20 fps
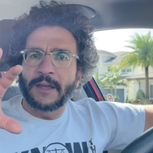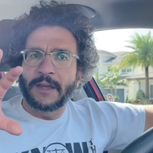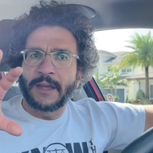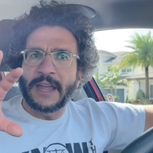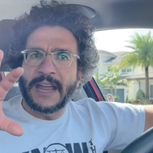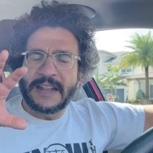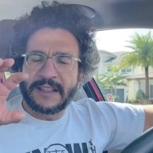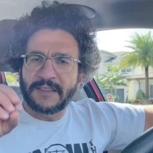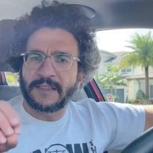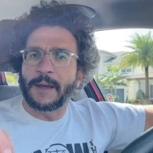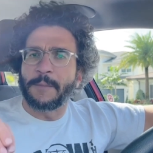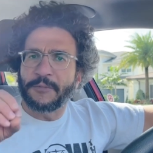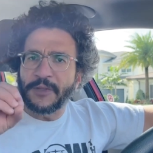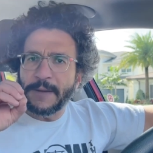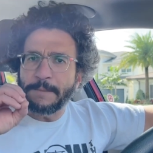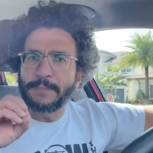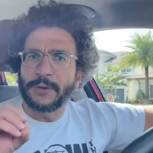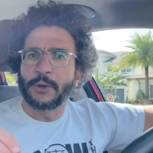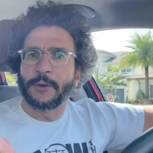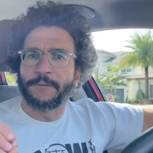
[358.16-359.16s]
it's
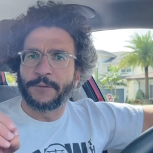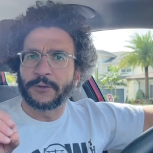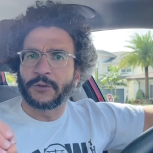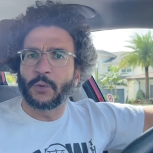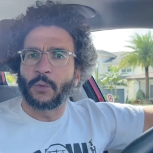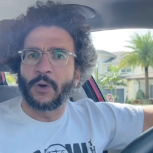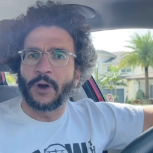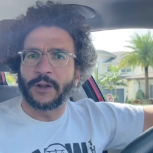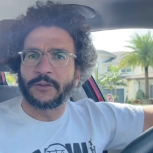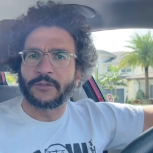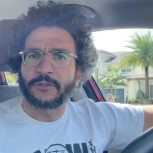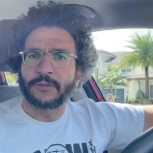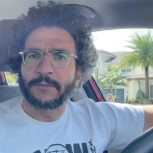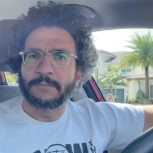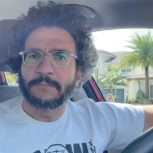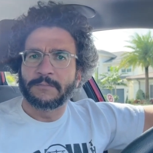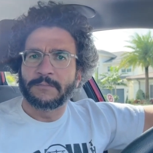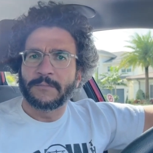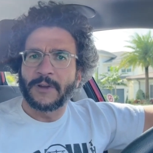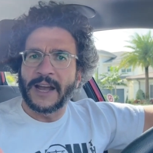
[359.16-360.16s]
something beautiful to watch.
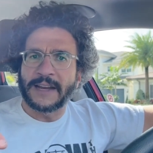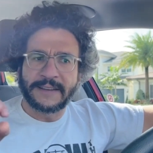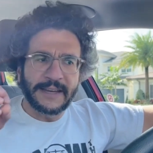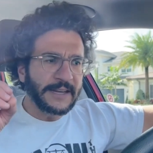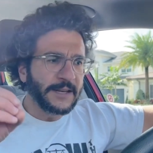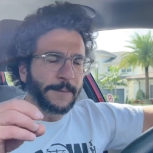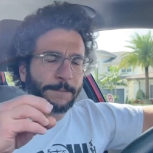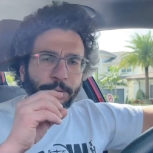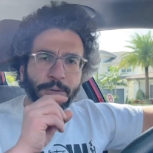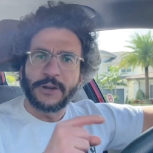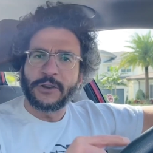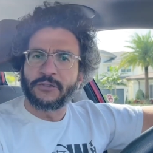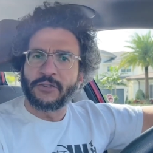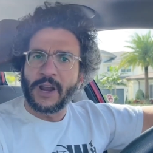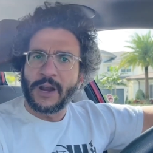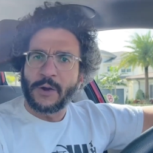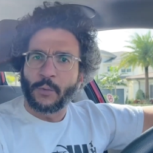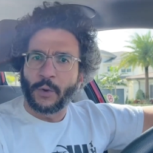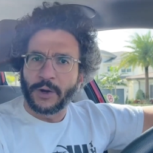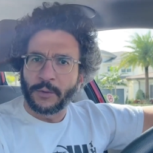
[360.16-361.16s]
I didn't
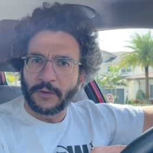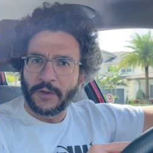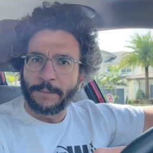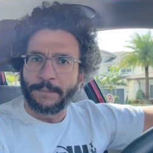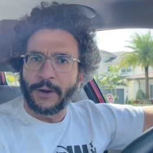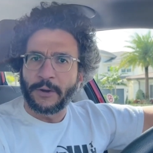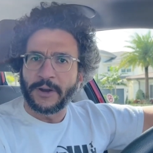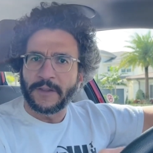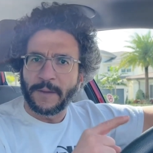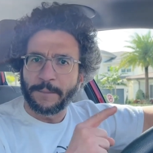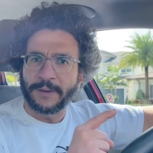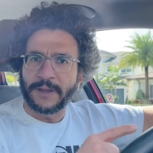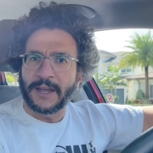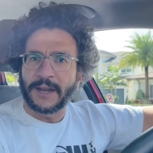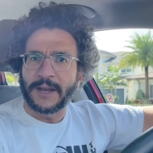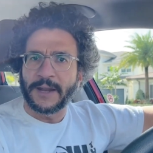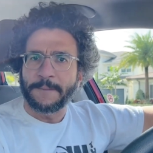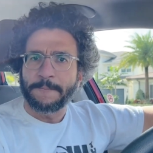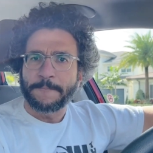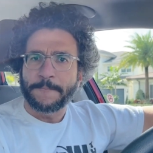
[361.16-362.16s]
appreciate what it was about at the
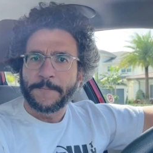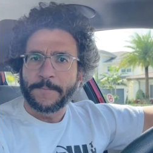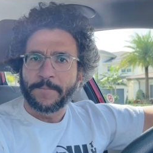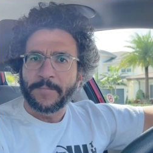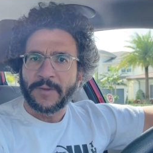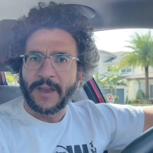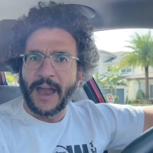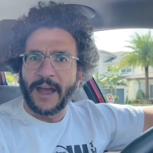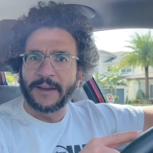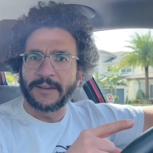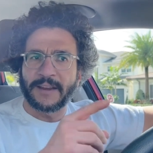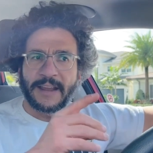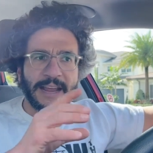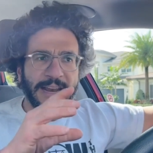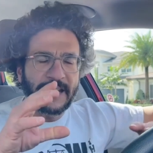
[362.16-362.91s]
beginning, and it